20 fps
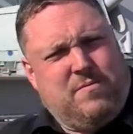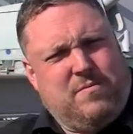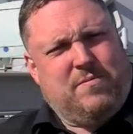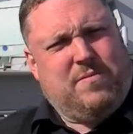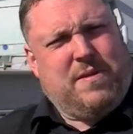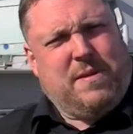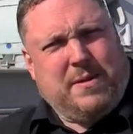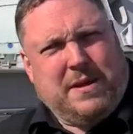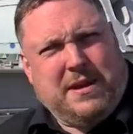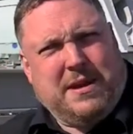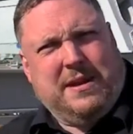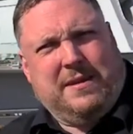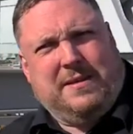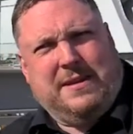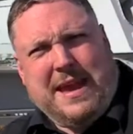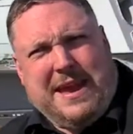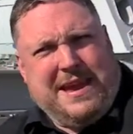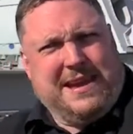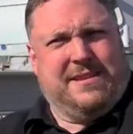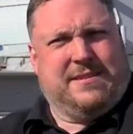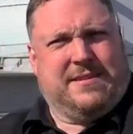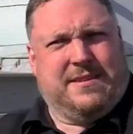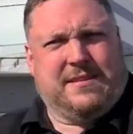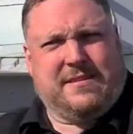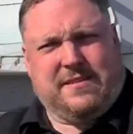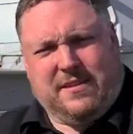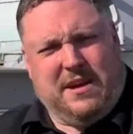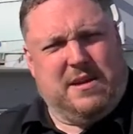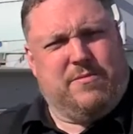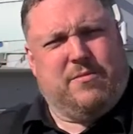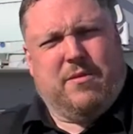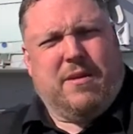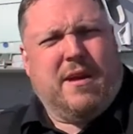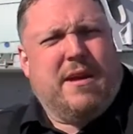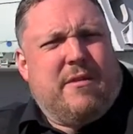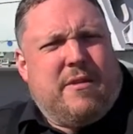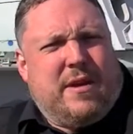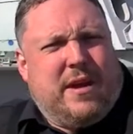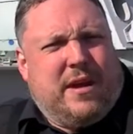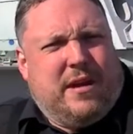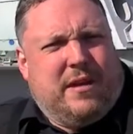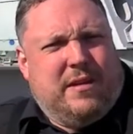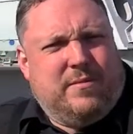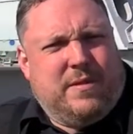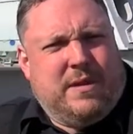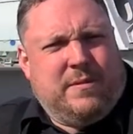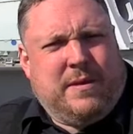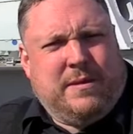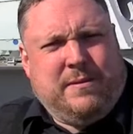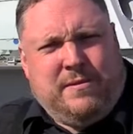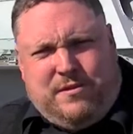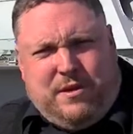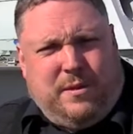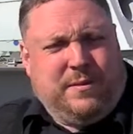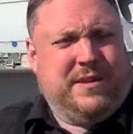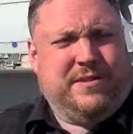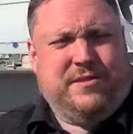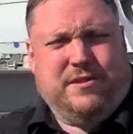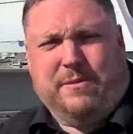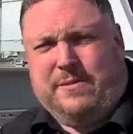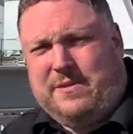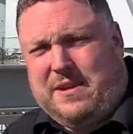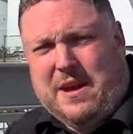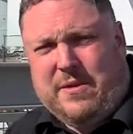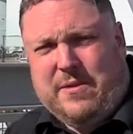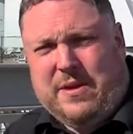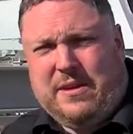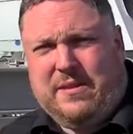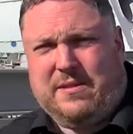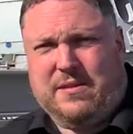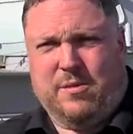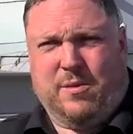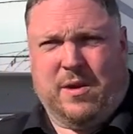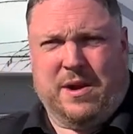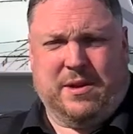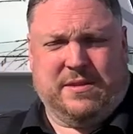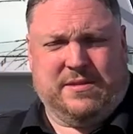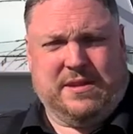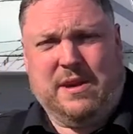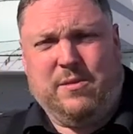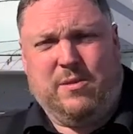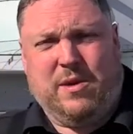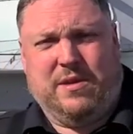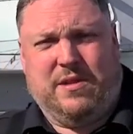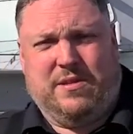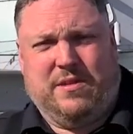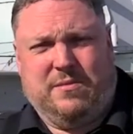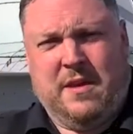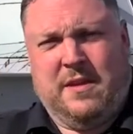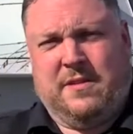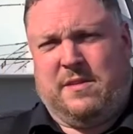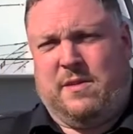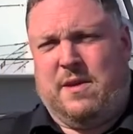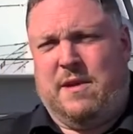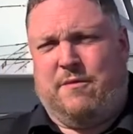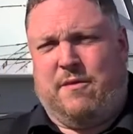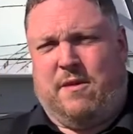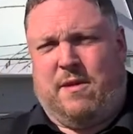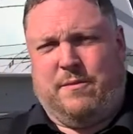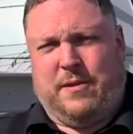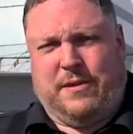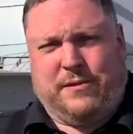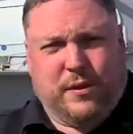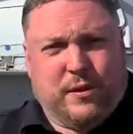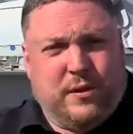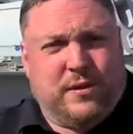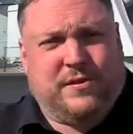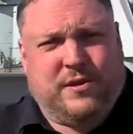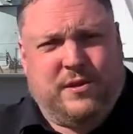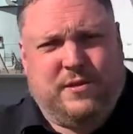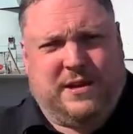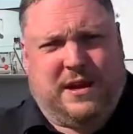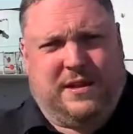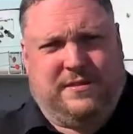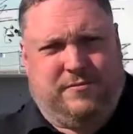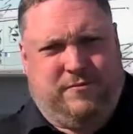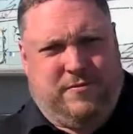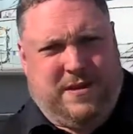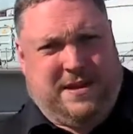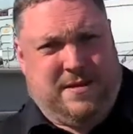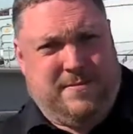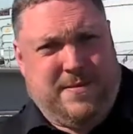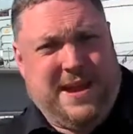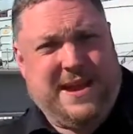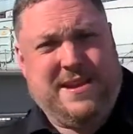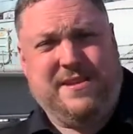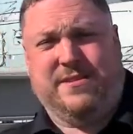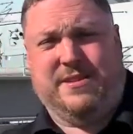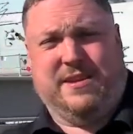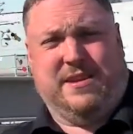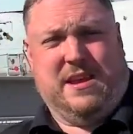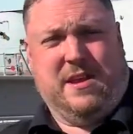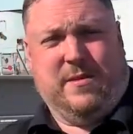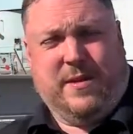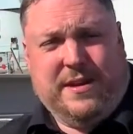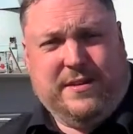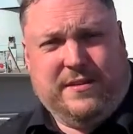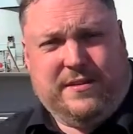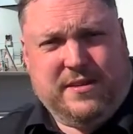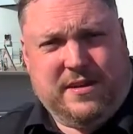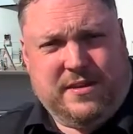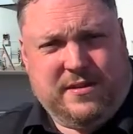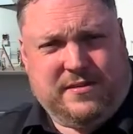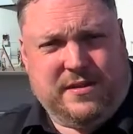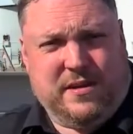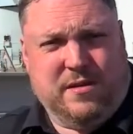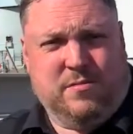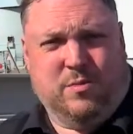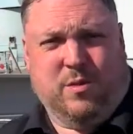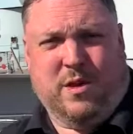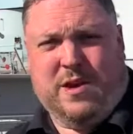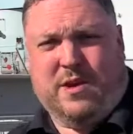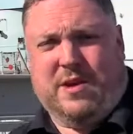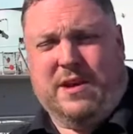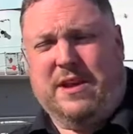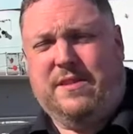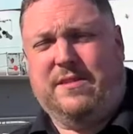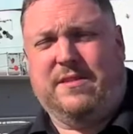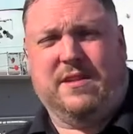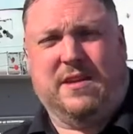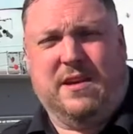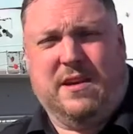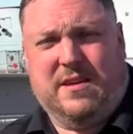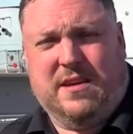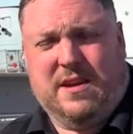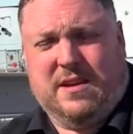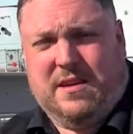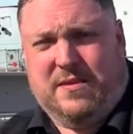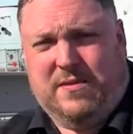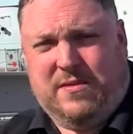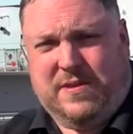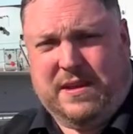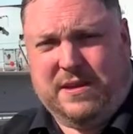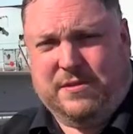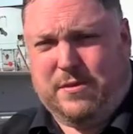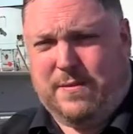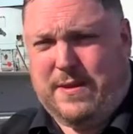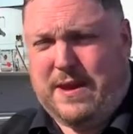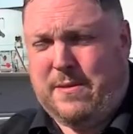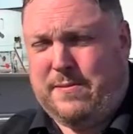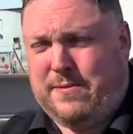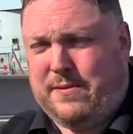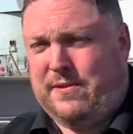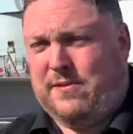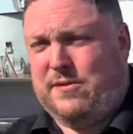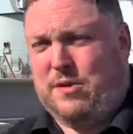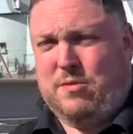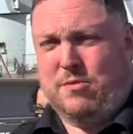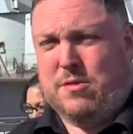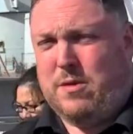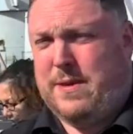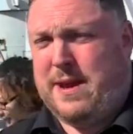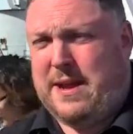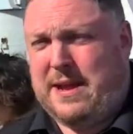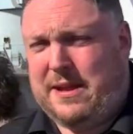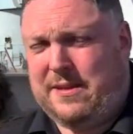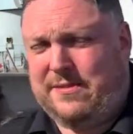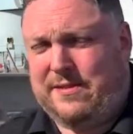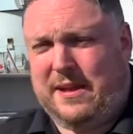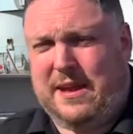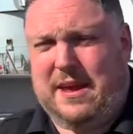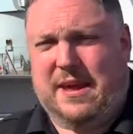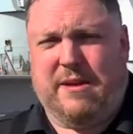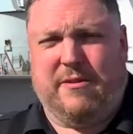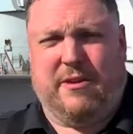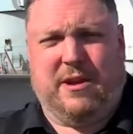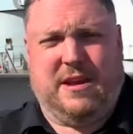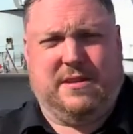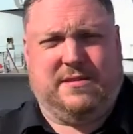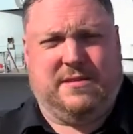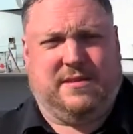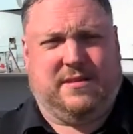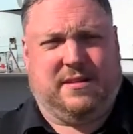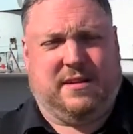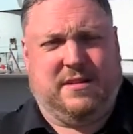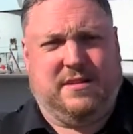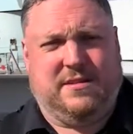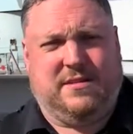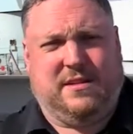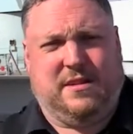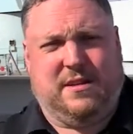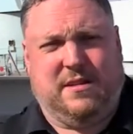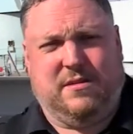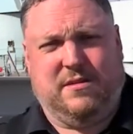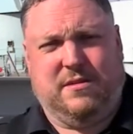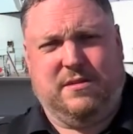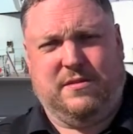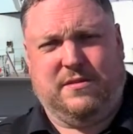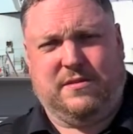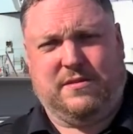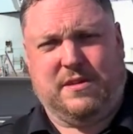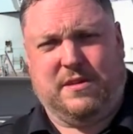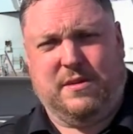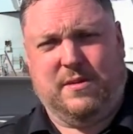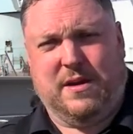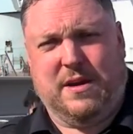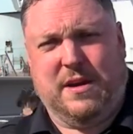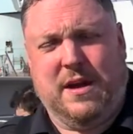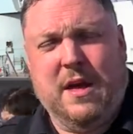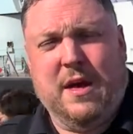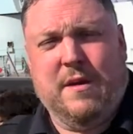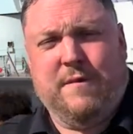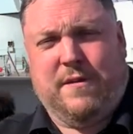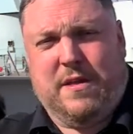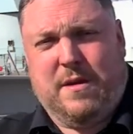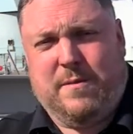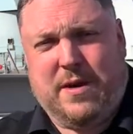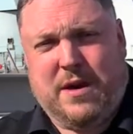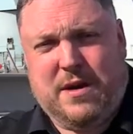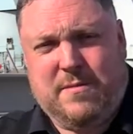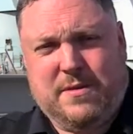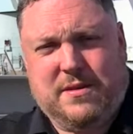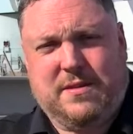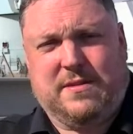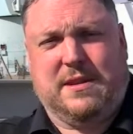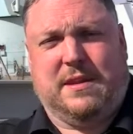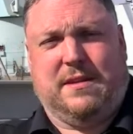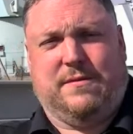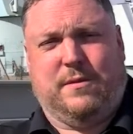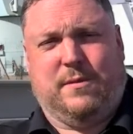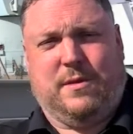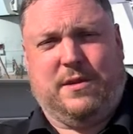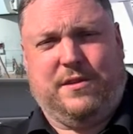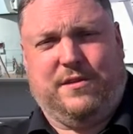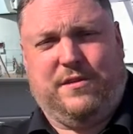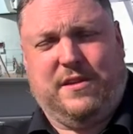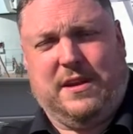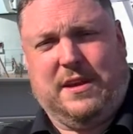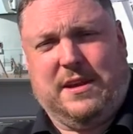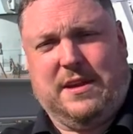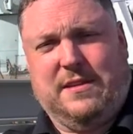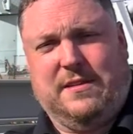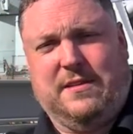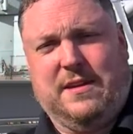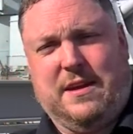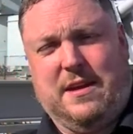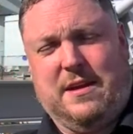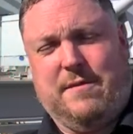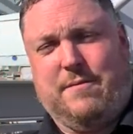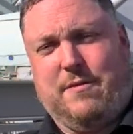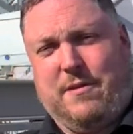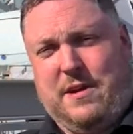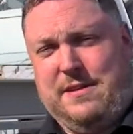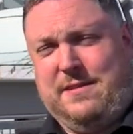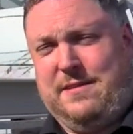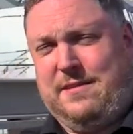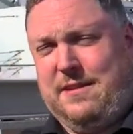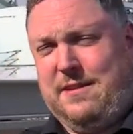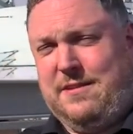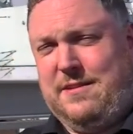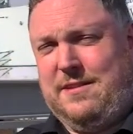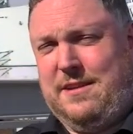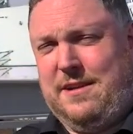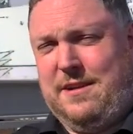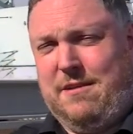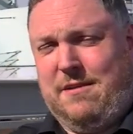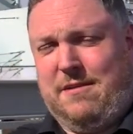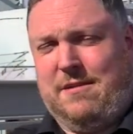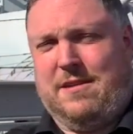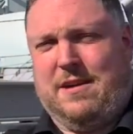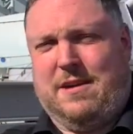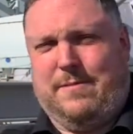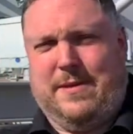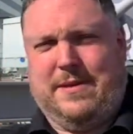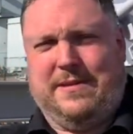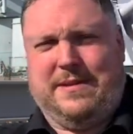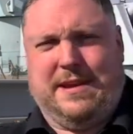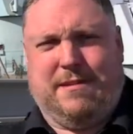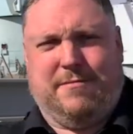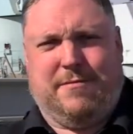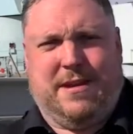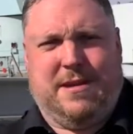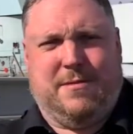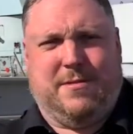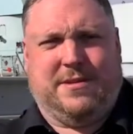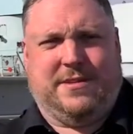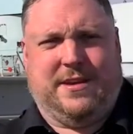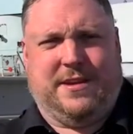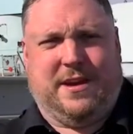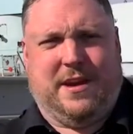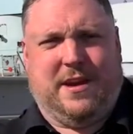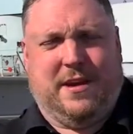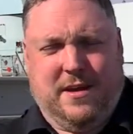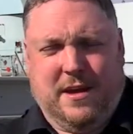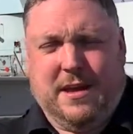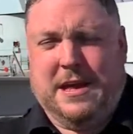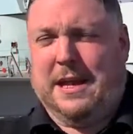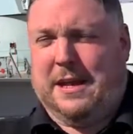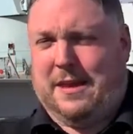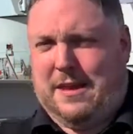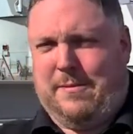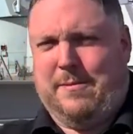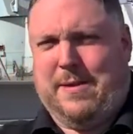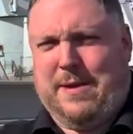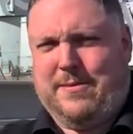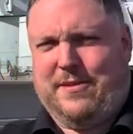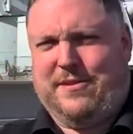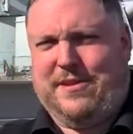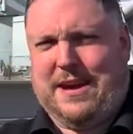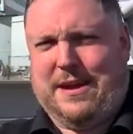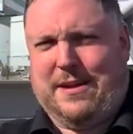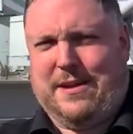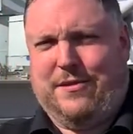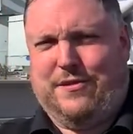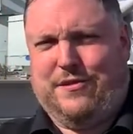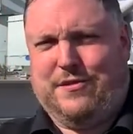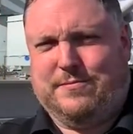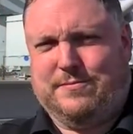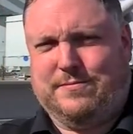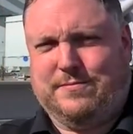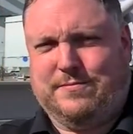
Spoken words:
people are going to get into the cyber area and there's jobs going, so why not take one of them? So everyone we talk to does recommend that you enter, so why not enter? You know, things will be open soon, we'll be announcing it here on IT Security Guru. So for the moment, thanks for watching, and from IT Security Guru, I've been Dan Raywood, and keep me up the challenge.